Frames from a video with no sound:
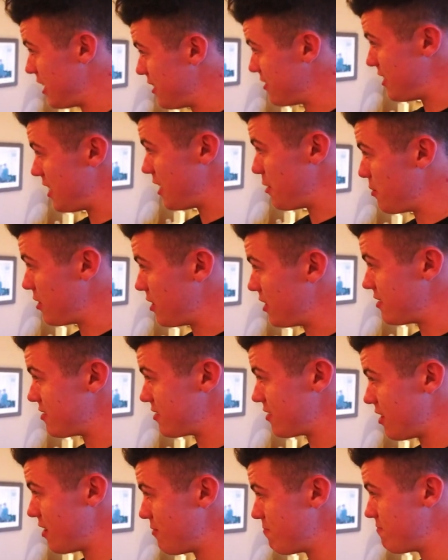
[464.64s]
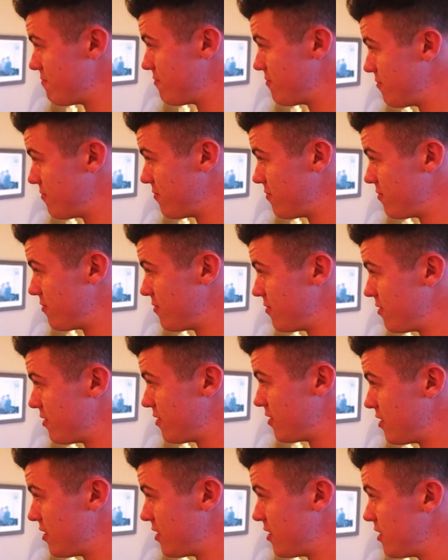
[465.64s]
get a DM on Instagram?
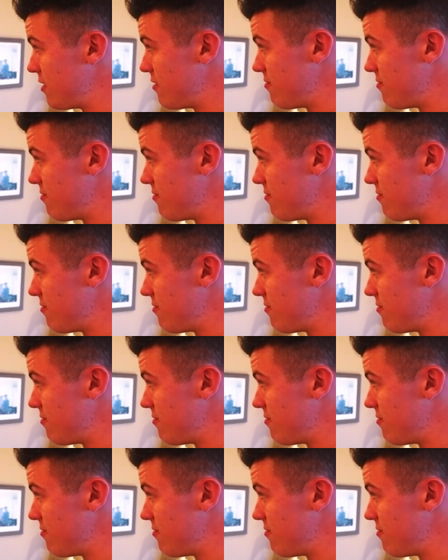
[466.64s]
Yeah.